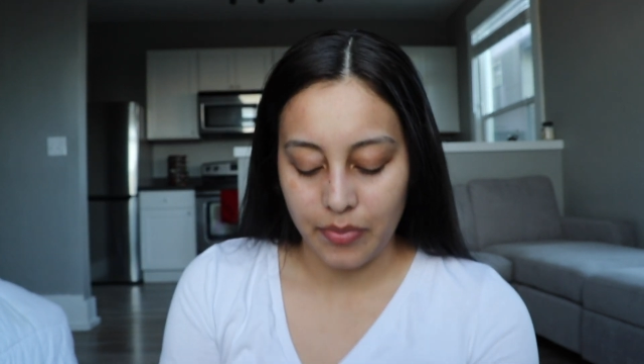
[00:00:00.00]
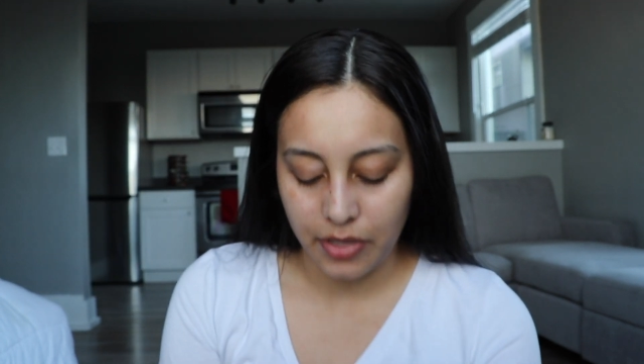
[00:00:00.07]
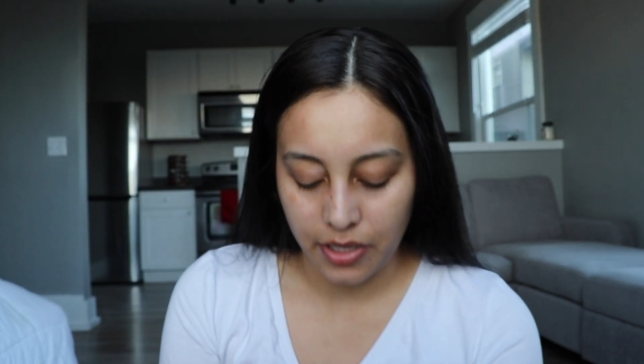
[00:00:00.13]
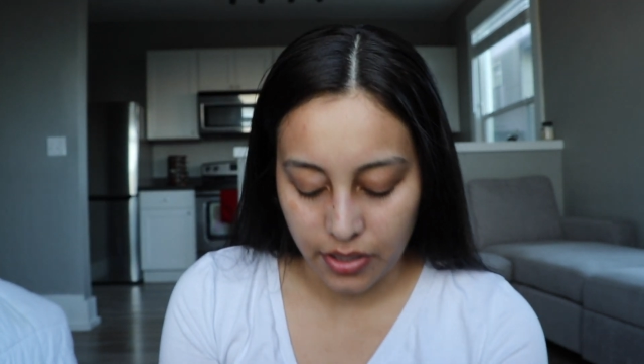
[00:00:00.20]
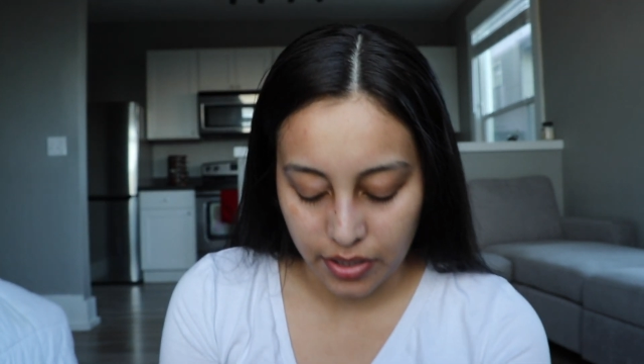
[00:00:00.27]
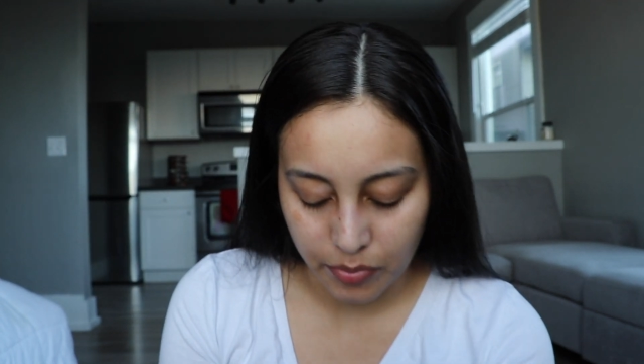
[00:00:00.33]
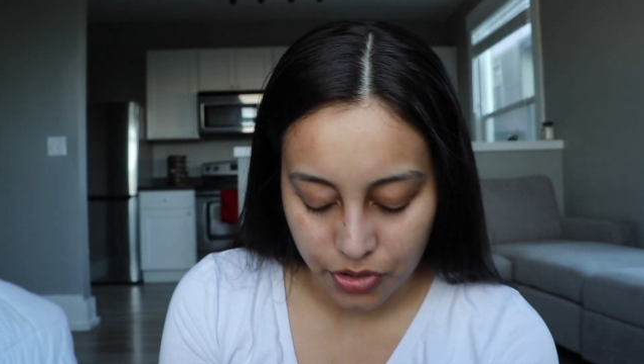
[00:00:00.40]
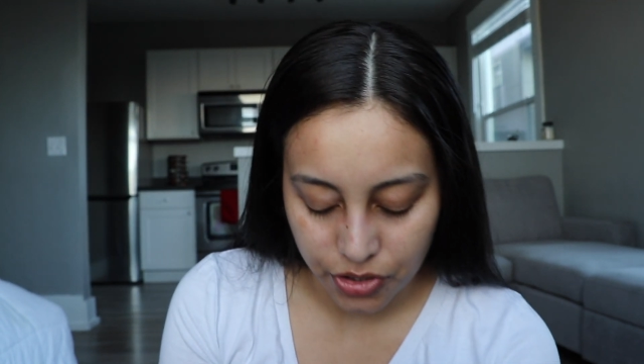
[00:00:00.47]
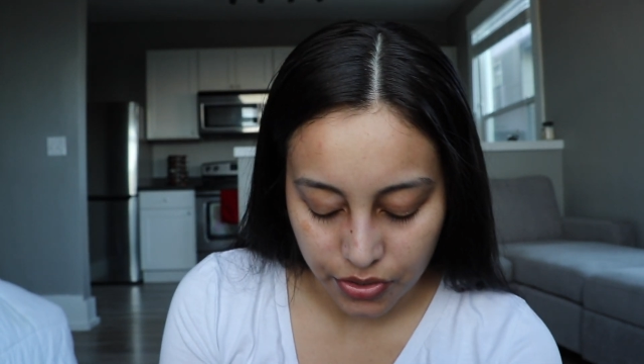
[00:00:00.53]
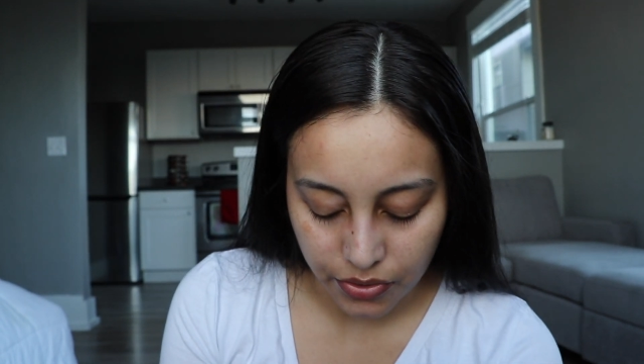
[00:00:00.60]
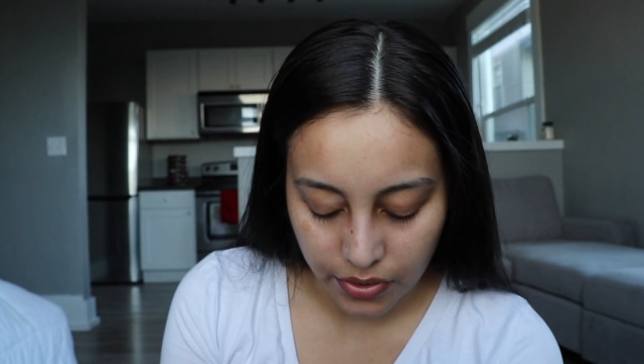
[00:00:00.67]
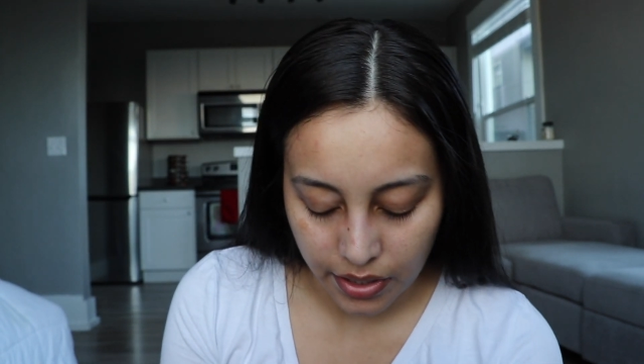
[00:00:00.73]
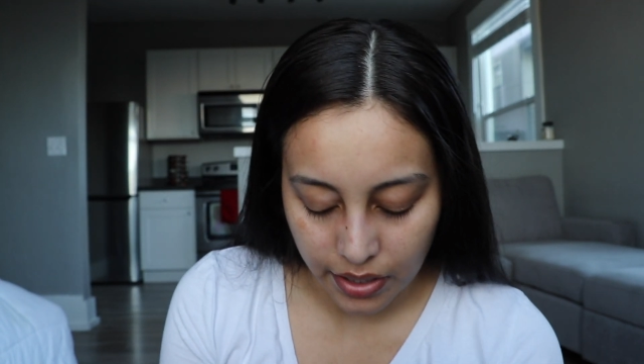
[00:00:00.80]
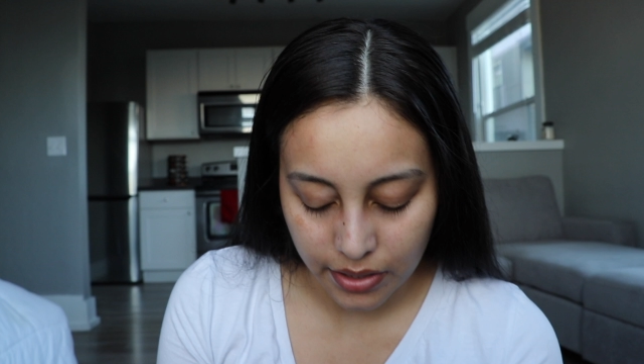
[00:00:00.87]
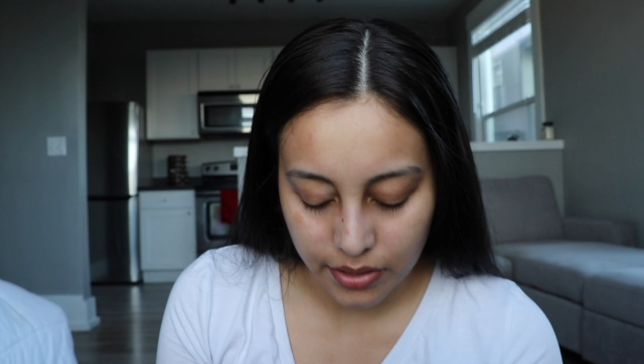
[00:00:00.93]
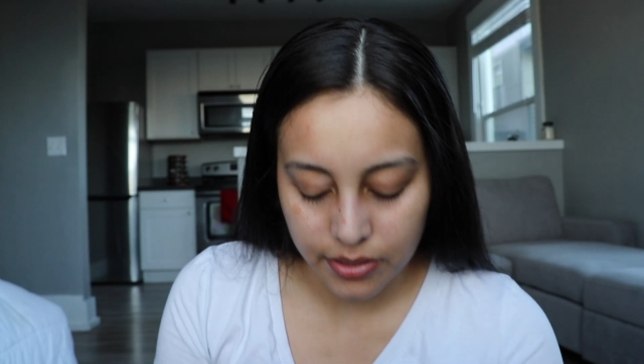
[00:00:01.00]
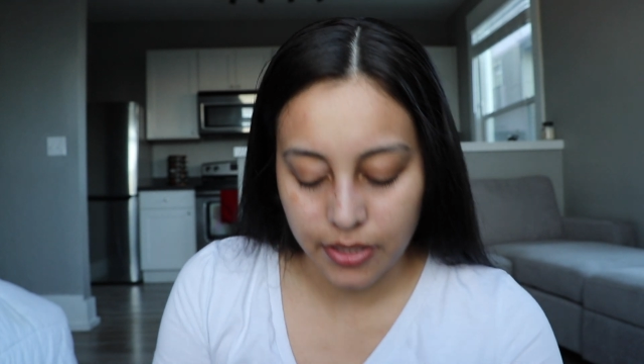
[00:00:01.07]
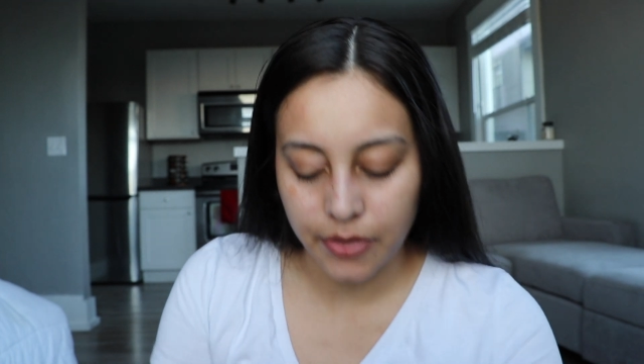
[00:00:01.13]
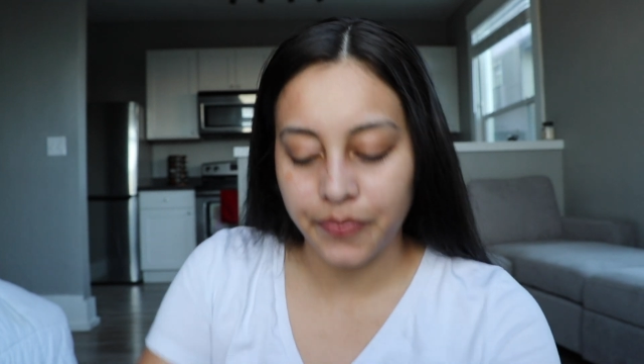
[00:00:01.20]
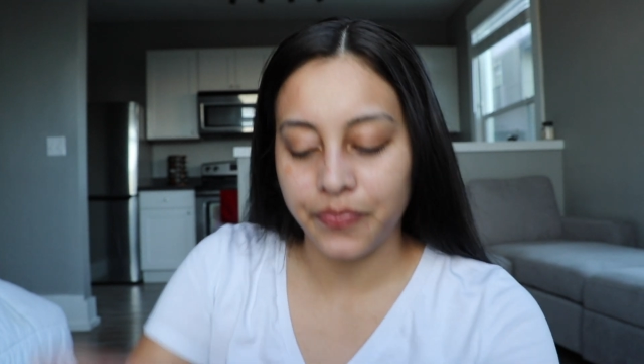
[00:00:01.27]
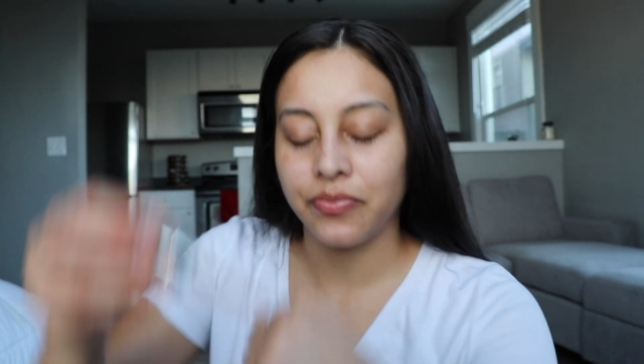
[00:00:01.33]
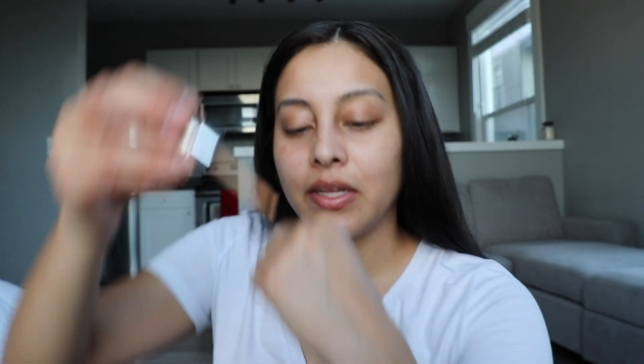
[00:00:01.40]
here, let me show you
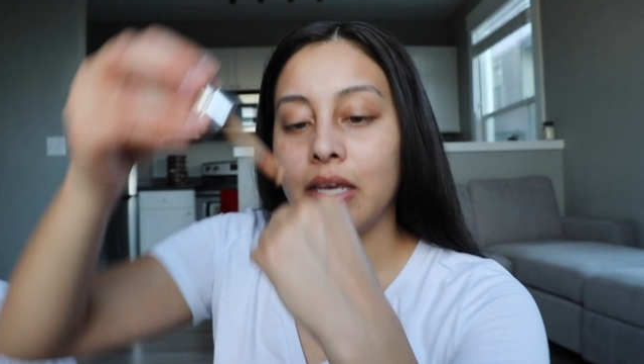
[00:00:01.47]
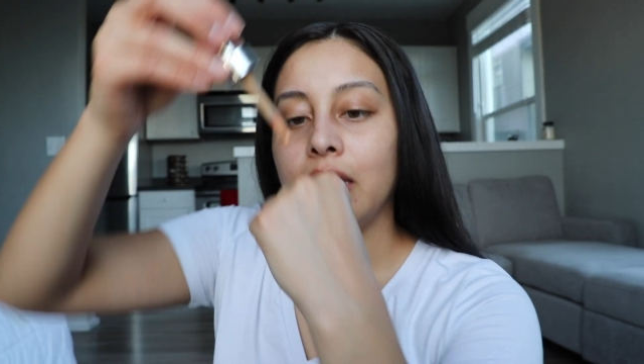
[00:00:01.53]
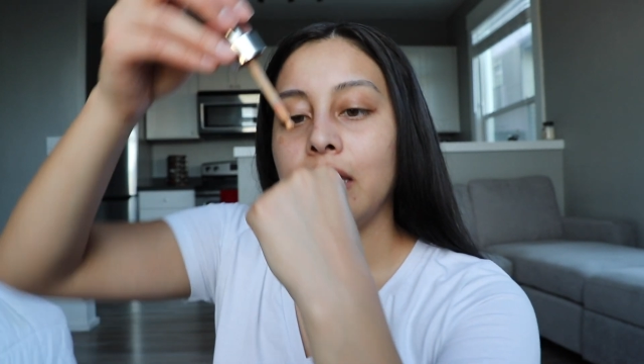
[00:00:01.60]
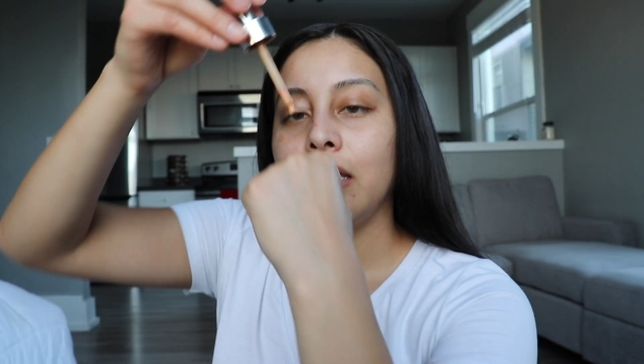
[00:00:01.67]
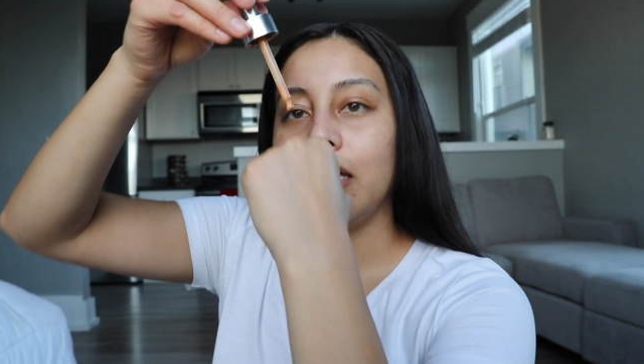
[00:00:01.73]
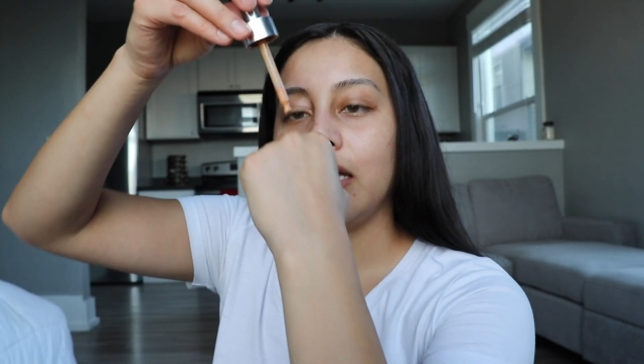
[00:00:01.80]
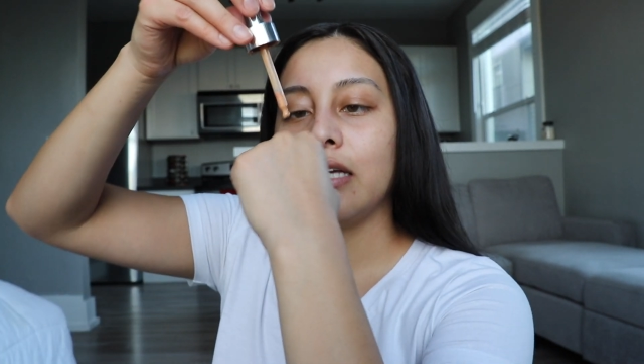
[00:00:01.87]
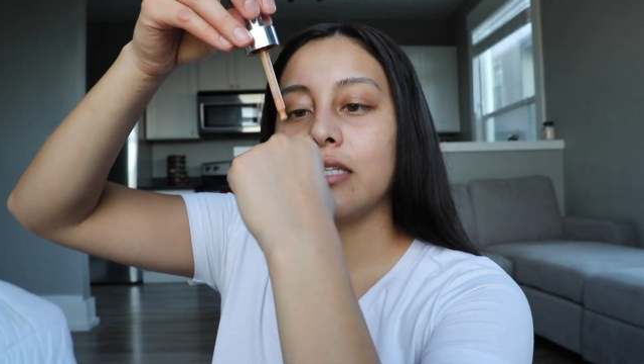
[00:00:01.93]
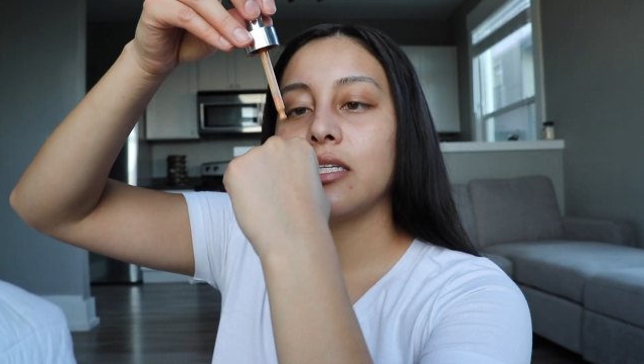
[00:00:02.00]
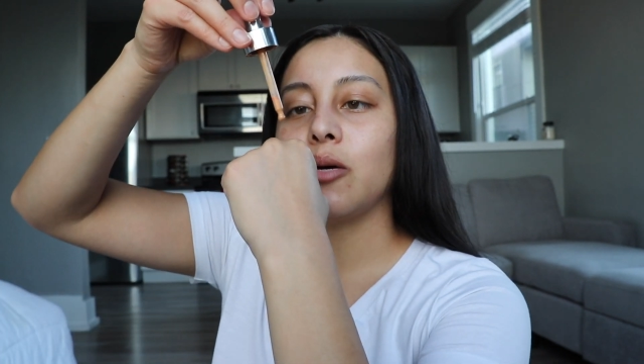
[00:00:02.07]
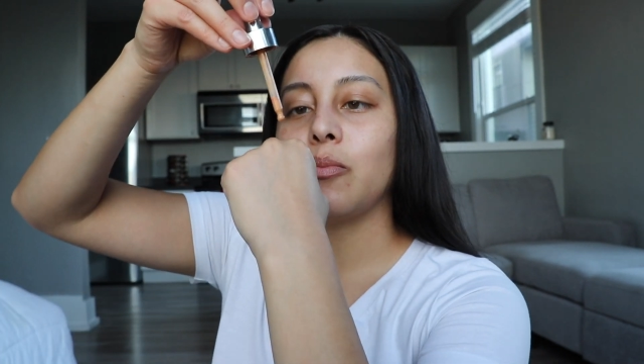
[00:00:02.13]
guys. It's